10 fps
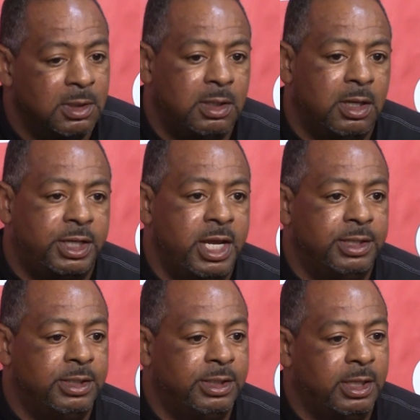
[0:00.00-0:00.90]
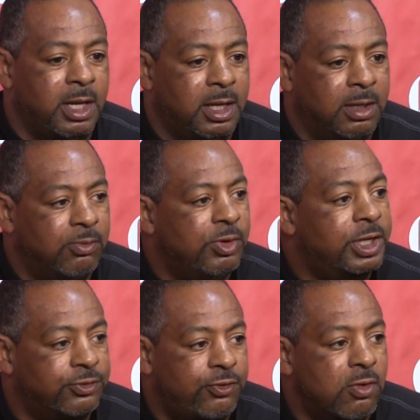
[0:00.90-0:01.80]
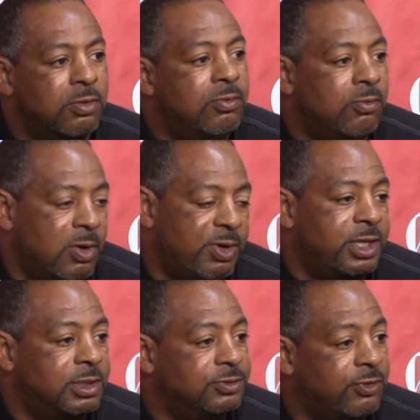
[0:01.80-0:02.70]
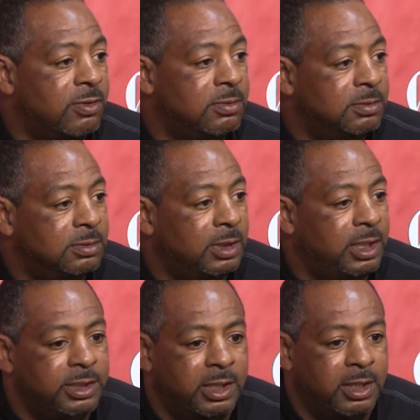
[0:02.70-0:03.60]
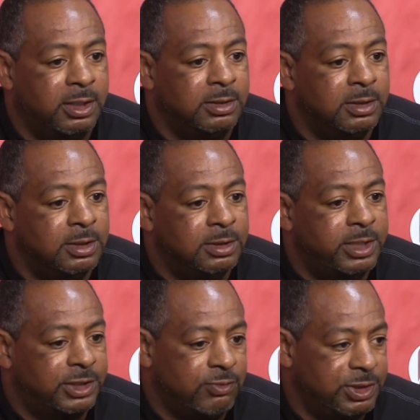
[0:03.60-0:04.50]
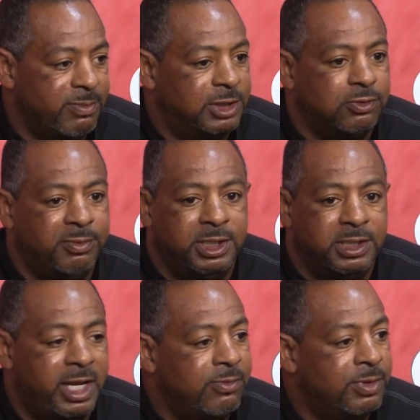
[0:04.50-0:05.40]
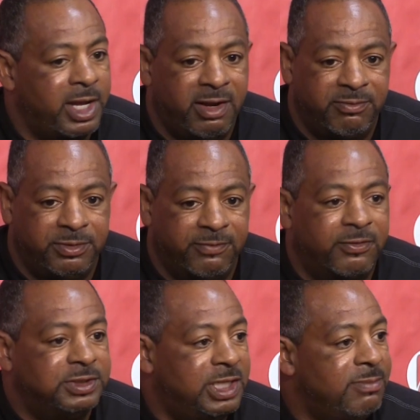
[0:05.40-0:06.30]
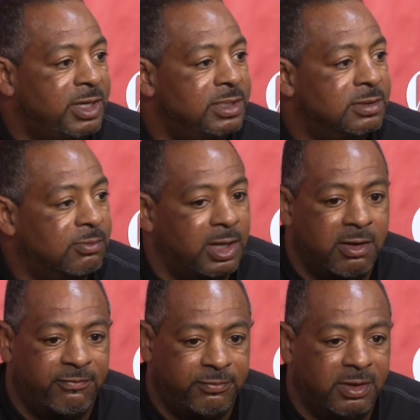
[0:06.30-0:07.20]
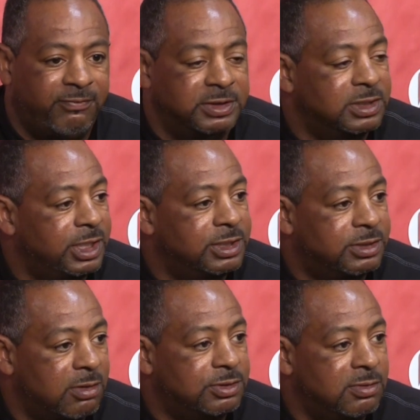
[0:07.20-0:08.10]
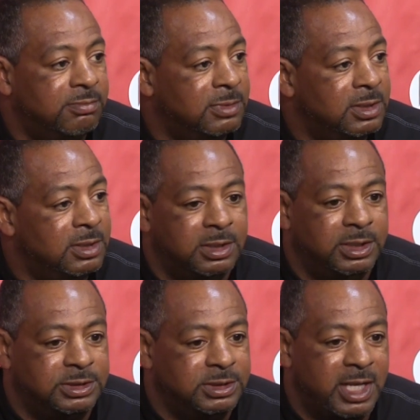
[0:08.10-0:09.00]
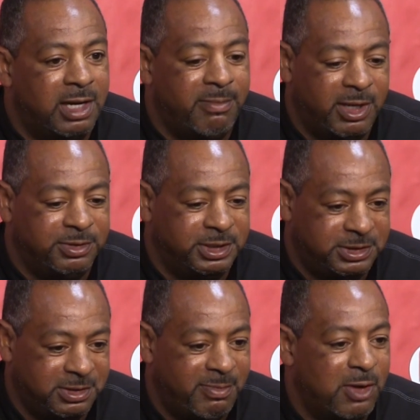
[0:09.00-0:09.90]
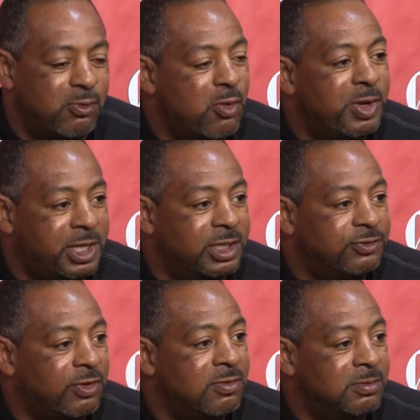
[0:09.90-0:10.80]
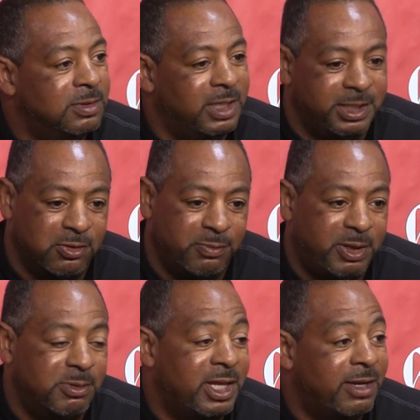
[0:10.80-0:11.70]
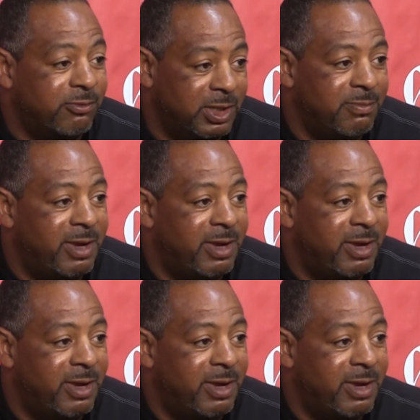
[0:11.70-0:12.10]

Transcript: Again, we control what we can control. And that's what the message will be today when I have the first team meeting, where I'll officially get to talk to them. This is about what we can control. And the only people that really